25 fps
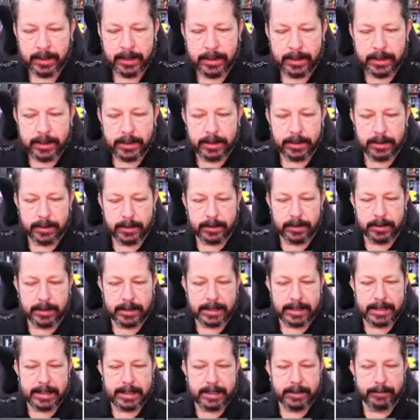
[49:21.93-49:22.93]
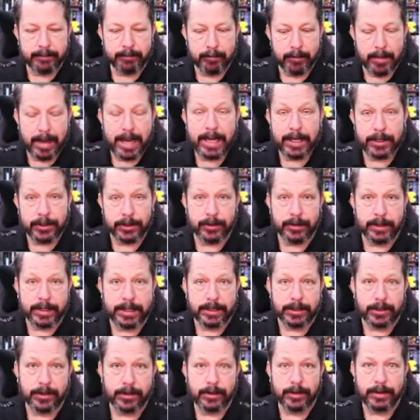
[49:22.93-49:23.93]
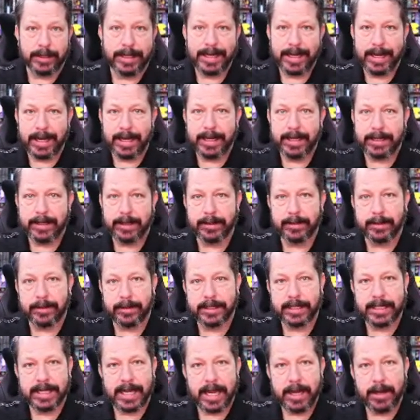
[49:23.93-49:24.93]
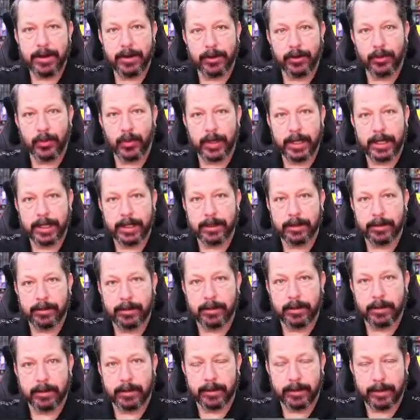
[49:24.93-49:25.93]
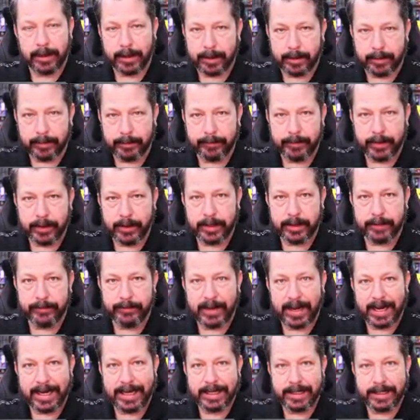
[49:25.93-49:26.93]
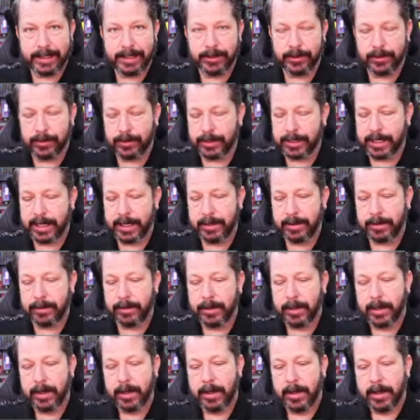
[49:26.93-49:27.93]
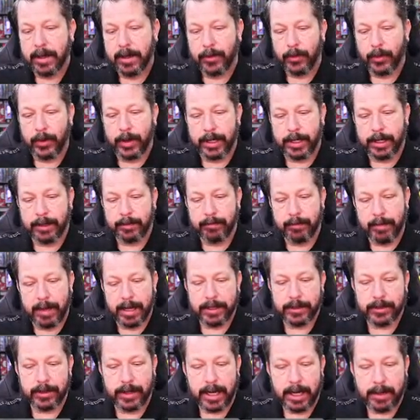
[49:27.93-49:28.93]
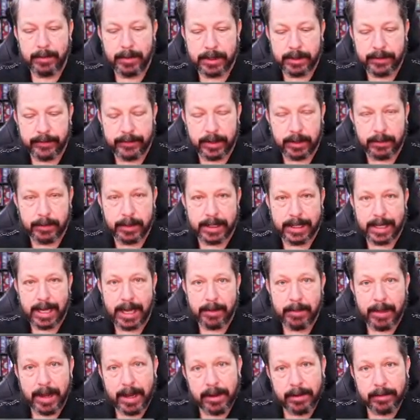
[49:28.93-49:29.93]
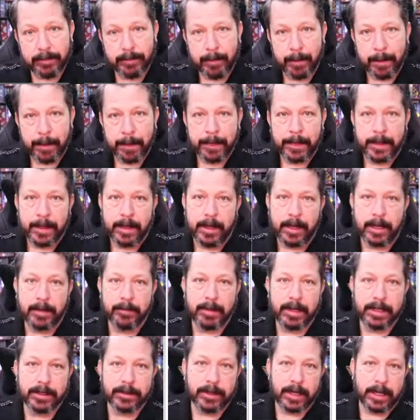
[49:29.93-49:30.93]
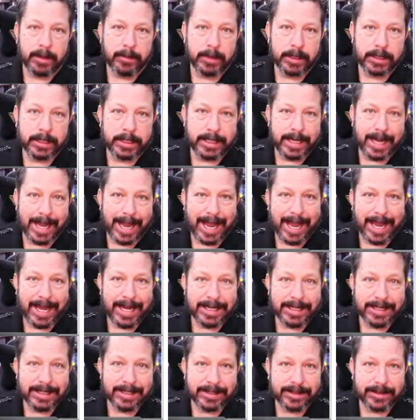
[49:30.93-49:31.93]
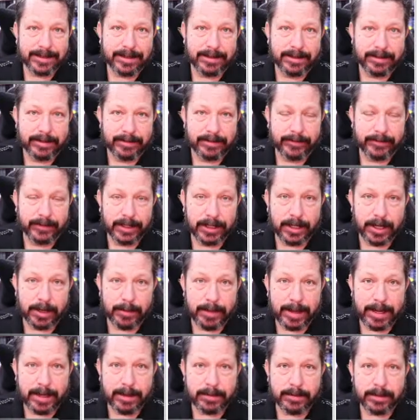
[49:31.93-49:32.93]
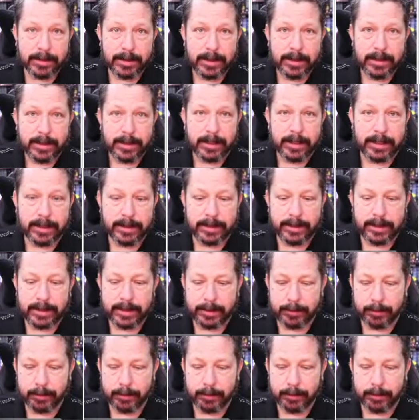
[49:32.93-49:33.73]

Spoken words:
to measure it. So he had a scale where he could, like a very fine digital scale, where he could measure how much filament came out and measure how much he asked to come out, and then